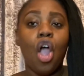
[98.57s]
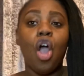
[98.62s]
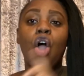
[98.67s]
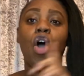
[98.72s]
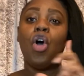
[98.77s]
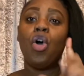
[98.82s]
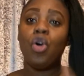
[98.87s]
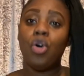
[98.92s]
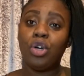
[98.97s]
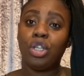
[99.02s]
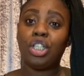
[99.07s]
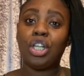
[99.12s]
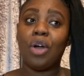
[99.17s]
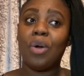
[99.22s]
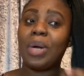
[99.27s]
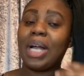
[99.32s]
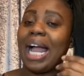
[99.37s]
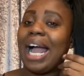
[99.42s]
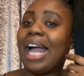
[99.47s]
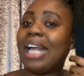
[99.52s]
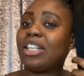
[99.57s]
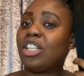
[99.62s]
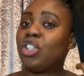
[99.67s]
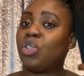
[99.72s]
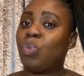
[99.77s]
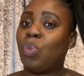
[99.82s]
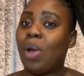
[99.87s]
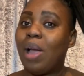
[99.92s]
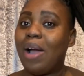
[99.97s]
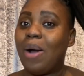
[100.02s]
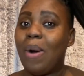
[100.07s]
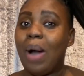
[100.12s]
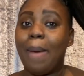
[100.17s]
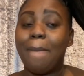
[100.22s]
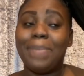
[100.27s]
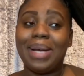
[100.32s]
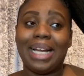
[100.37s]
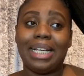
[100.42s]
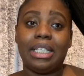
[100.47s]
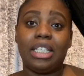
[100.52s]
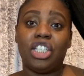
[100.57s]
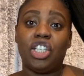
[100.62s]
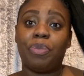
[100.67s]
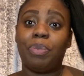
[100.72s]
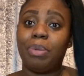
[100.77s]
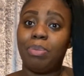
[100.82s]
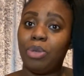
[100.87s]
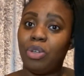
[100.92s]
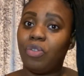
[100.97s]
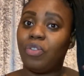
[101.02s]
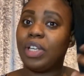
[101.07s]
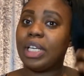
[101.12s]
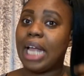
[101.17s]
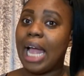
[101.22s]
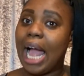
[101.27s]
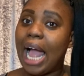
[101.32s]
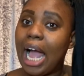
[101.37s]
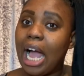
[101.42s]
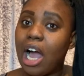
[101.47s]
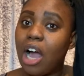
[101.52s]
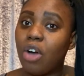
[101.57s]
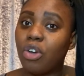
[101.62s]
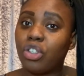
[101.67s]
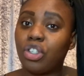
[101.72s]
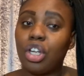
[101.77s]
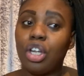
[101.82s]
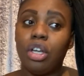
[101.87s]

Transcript: also guys as well i'm planning to be moving house